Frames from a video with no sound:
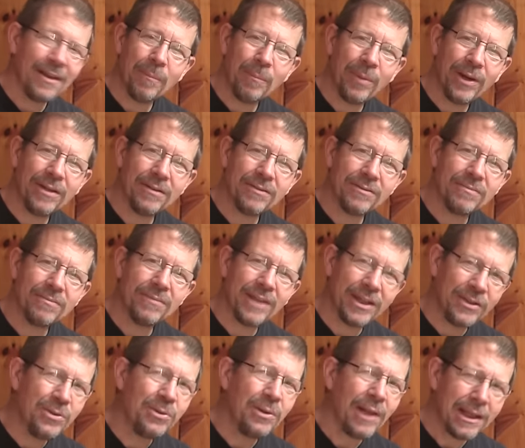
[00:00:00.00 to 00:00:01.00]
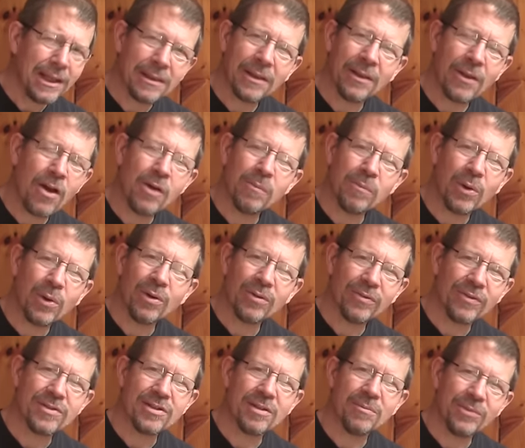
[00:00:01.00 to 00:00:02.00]
but they do like the lawnmower
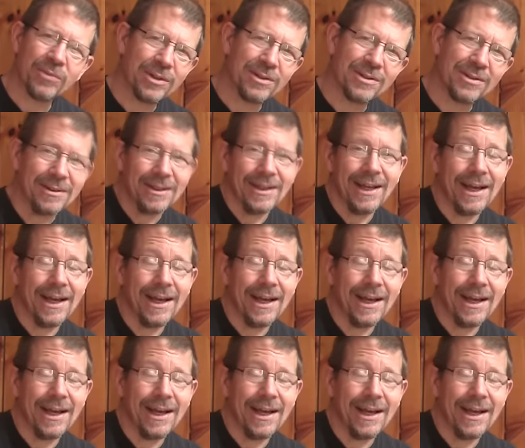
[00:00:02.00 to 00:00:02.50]
for some reason.